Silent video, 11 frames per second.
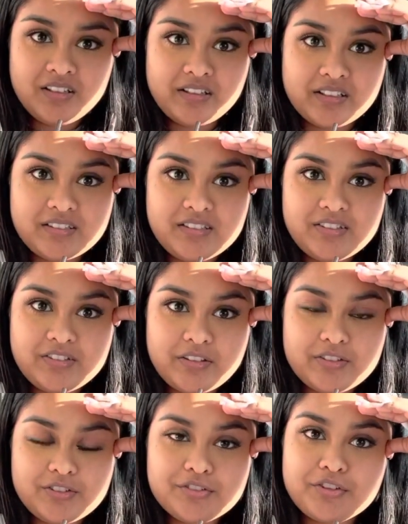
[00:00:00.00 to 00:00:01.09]
This is
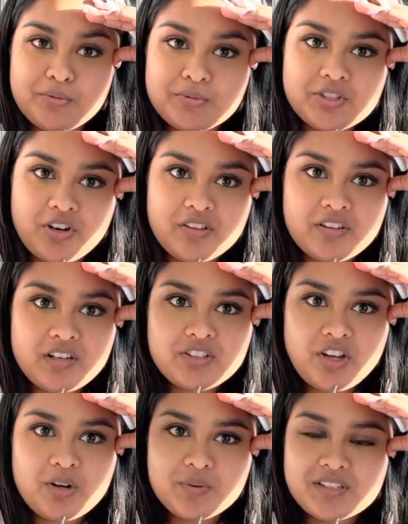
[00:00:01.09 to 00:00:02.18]
so much harder than I
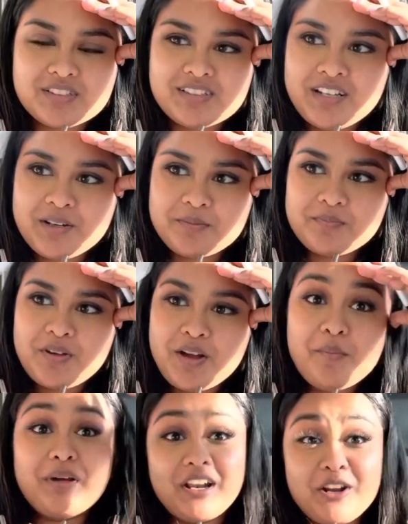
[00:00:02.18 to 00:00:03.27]
thought it was. Damn.
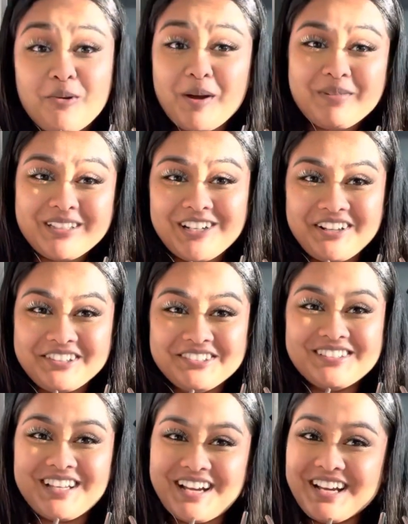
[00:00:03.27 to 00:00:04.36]
But I know my McDonald's.
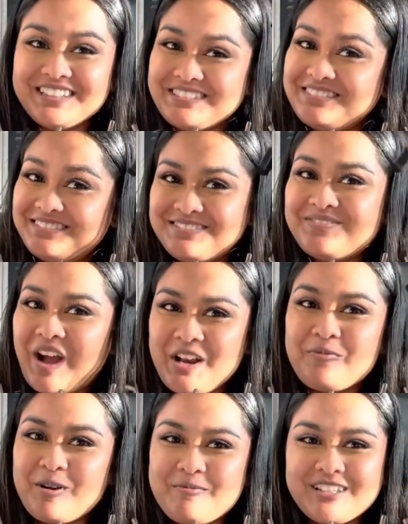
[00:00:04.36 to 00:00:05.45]
I
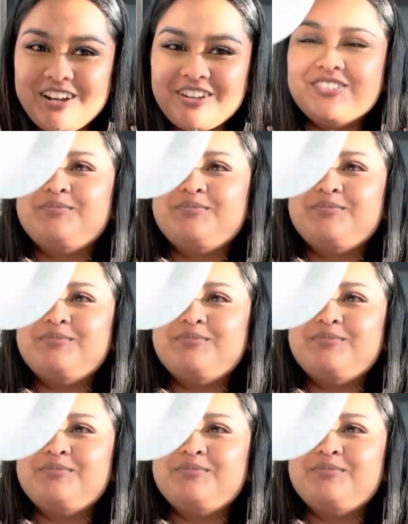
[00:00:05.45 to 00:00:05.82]
know my McDonald's.